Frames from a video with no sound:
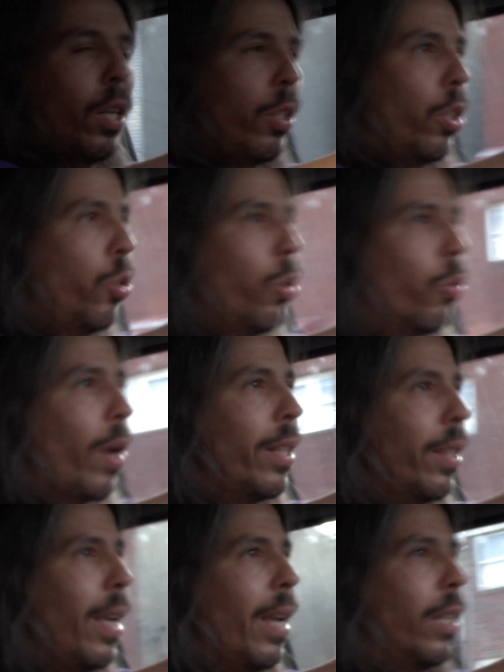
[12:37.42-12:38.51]
to do the right
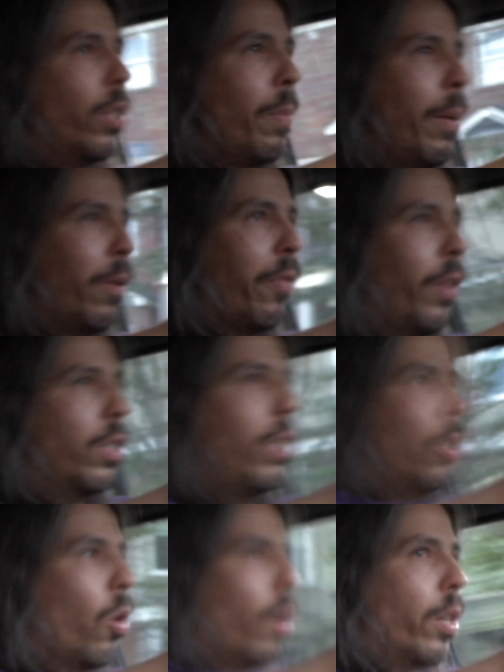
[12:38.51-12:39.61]
thing and to be able to fix
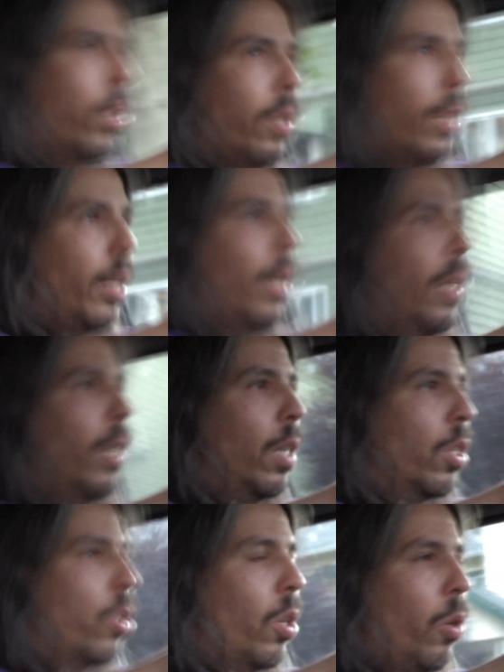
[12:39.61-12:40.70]
these cars.
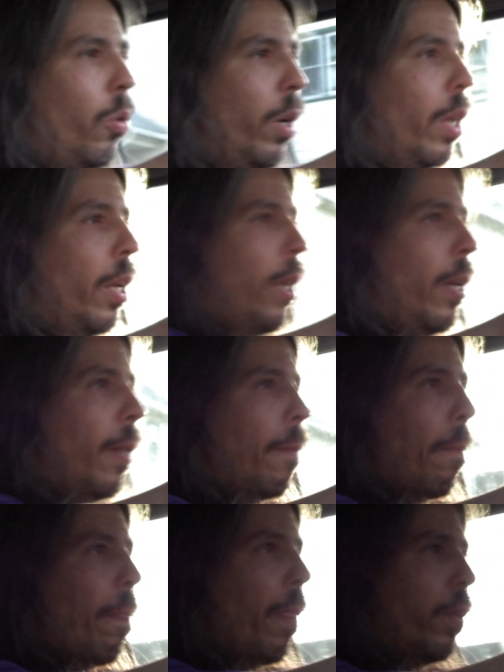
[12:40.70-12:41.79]
So
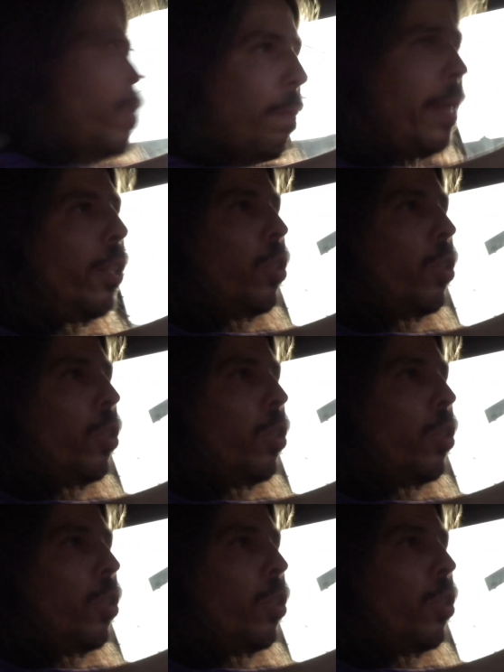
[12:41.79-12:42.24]
to be